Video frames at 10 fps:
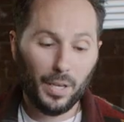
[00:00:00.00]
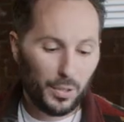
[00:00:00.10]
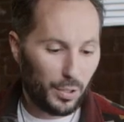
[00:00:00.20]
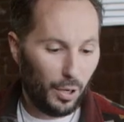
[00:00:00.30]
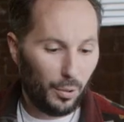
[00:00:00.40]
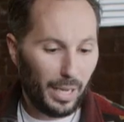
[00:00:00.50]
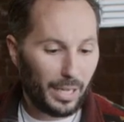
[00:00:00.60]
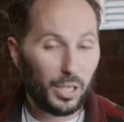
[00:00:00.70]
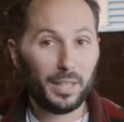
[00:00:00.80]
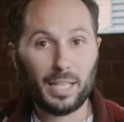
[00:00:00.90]
So
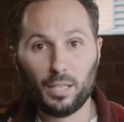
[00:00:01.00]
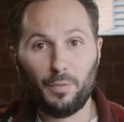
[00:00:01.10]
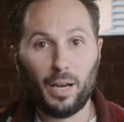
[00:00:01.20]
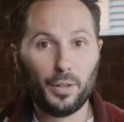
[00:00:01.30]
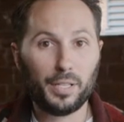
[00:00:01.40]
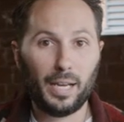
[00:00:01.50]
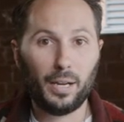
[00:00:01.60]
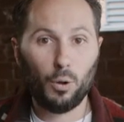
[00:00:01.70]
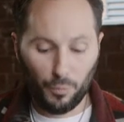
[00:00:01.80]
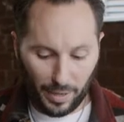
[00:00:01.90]
yeah, check that stuff out on the
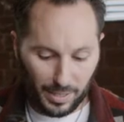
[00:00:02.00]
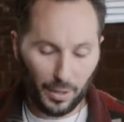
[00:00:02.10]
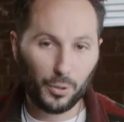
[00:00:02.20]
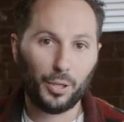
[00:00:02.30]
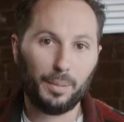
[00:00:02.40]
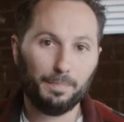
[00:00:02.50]
site, Hold Fast Leather Cream.